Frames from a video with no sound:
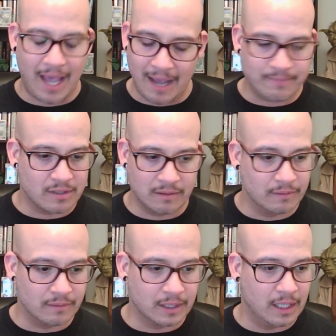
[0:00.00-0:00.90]

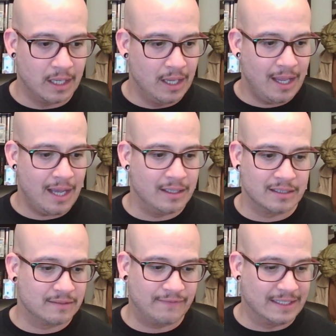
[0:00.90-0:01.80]
absolutely, and
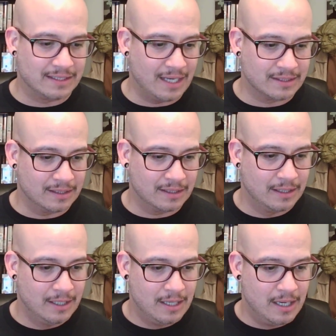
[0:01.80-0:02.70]
it's fantastic.
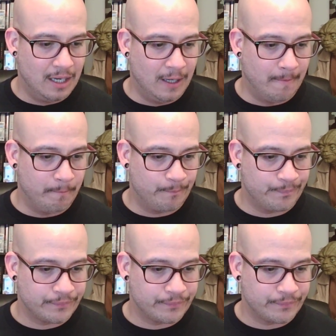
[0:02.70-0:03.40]
Um,